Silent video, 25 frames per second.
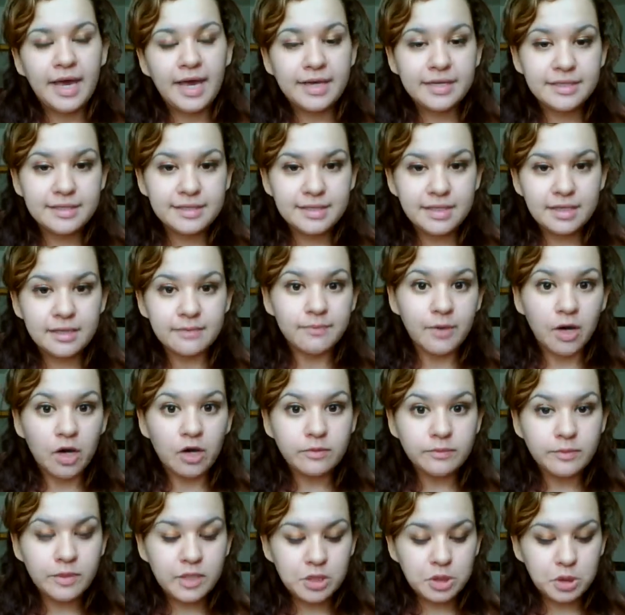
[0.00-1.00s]
except
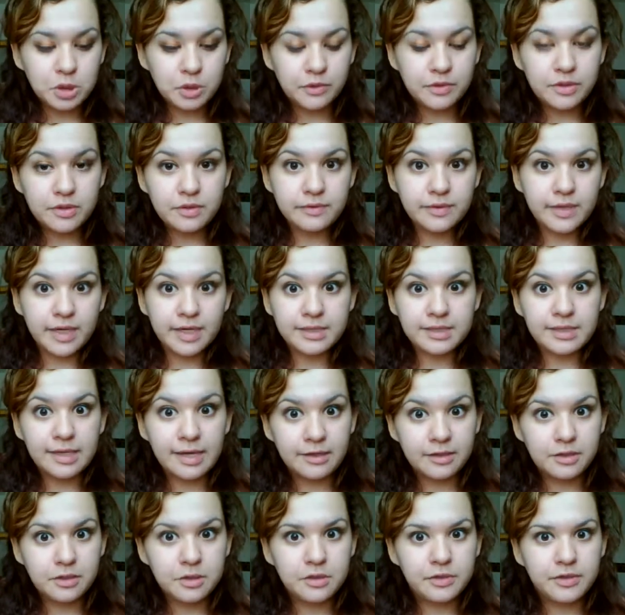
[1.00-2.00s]
I'll be showing you guys
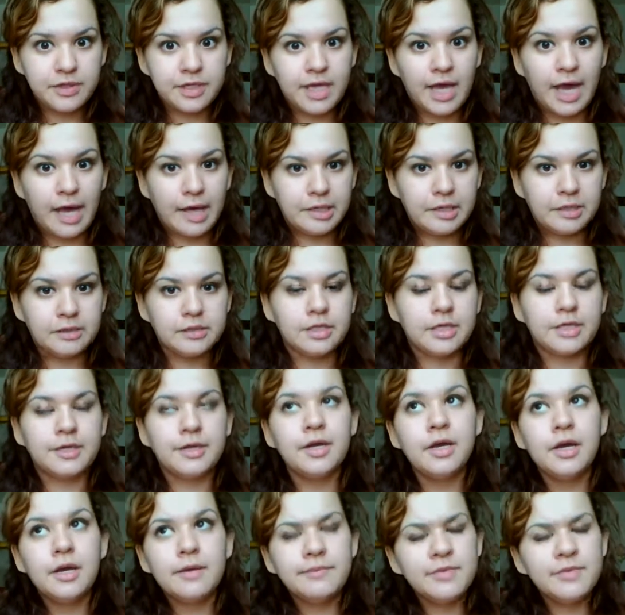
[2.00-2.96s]
how to do a calculator